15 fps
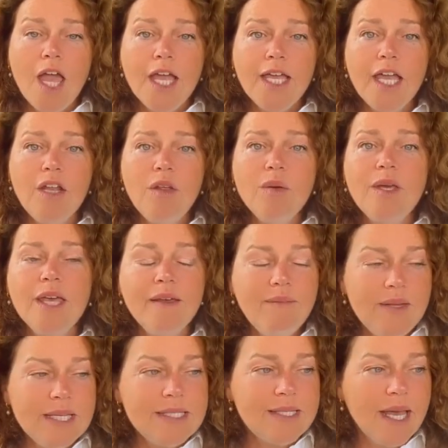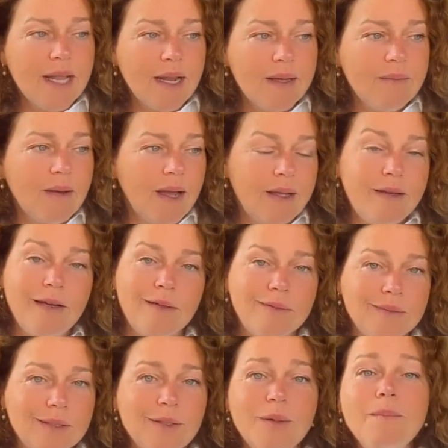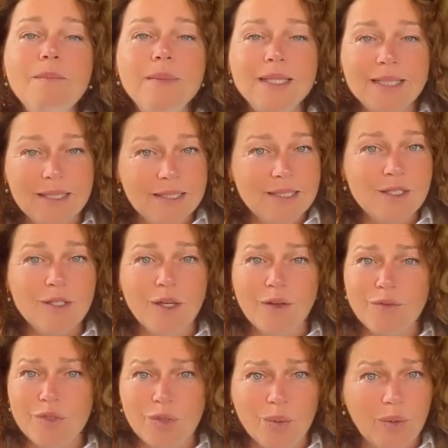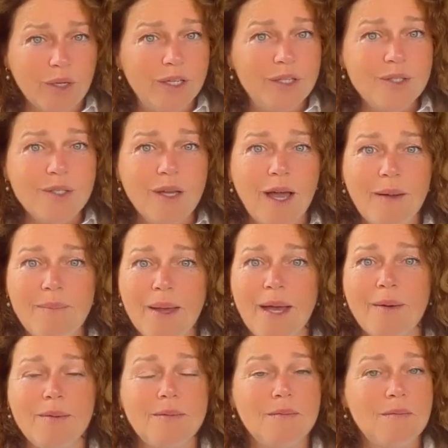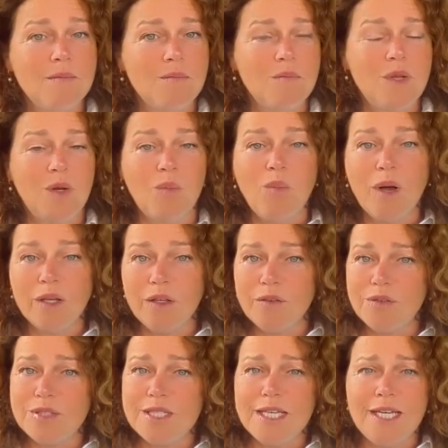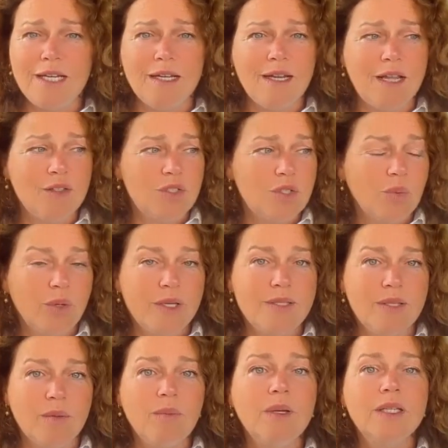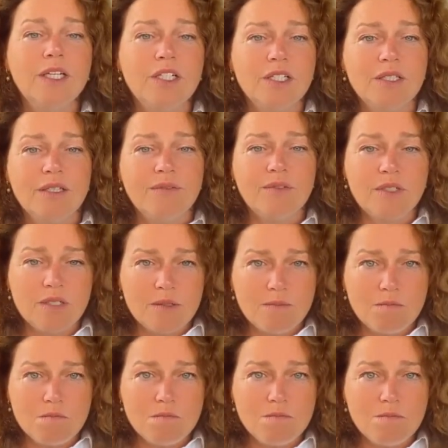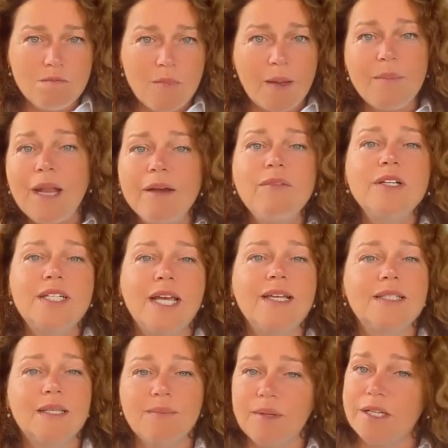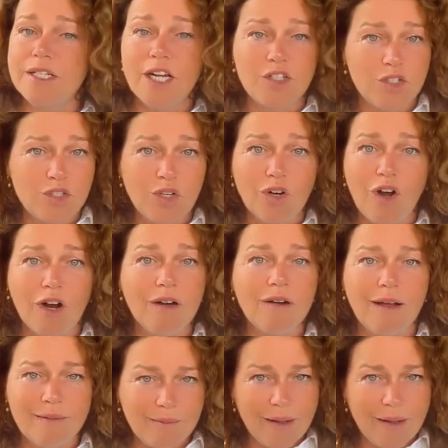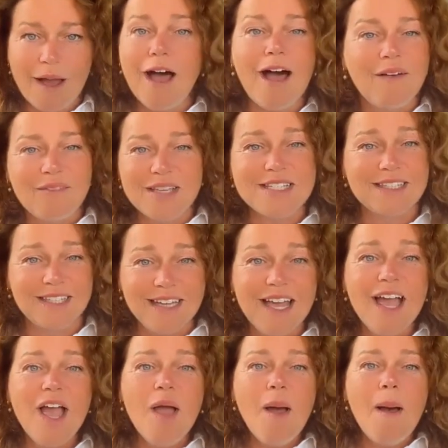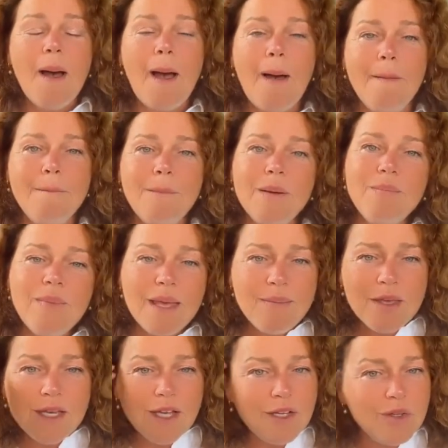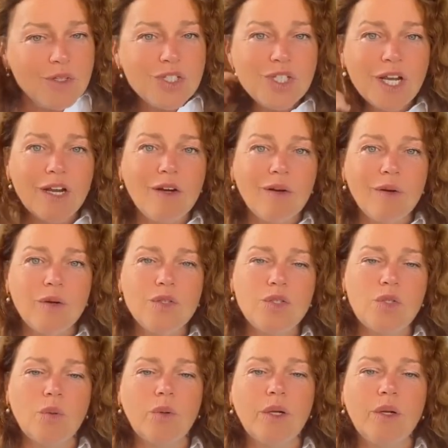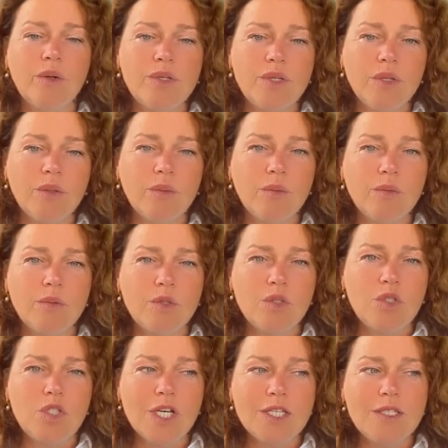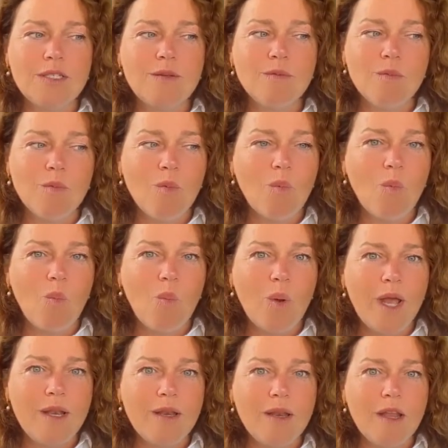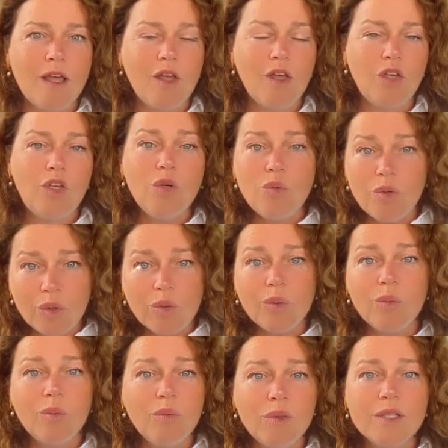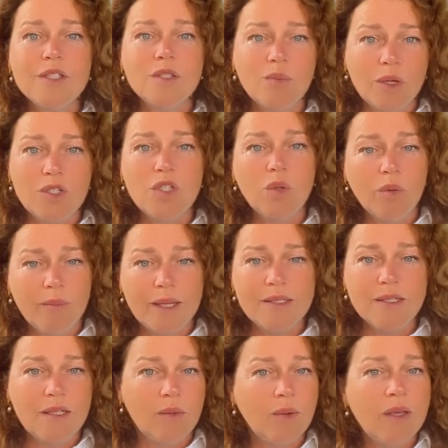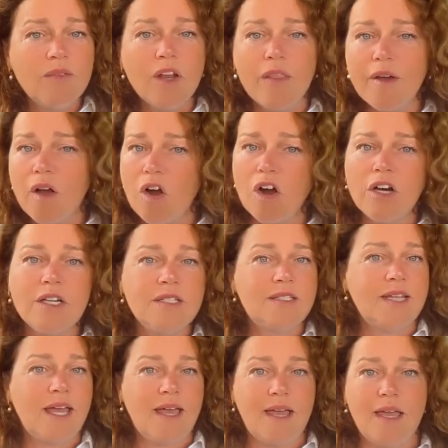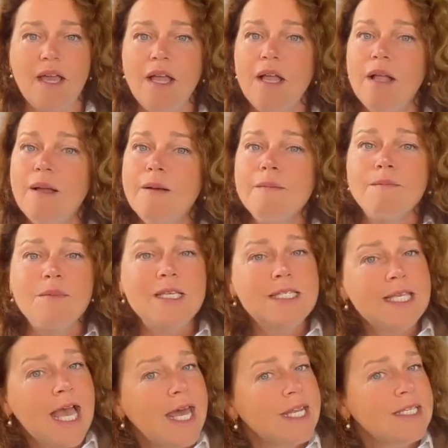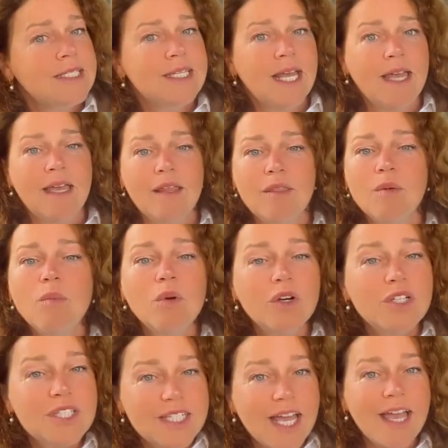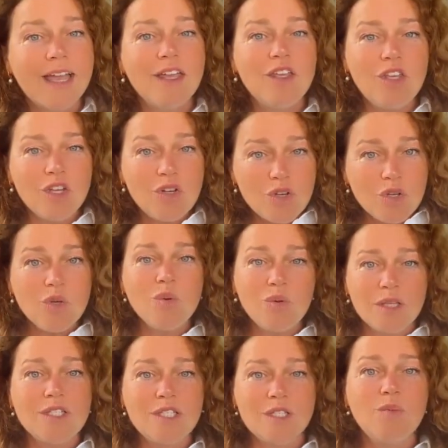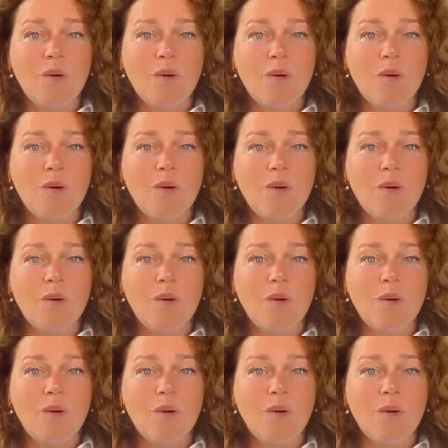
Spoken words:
Can you give us, and I know there are millions of stories about, you know, what you've seen, and stories that really just have, I mean, every day somebody touches your heart, obviously. But maybe can you share a story or two, just when you knew this is what you were meant to do, even on the hardest day, the saddest day, the worst day, you knew this is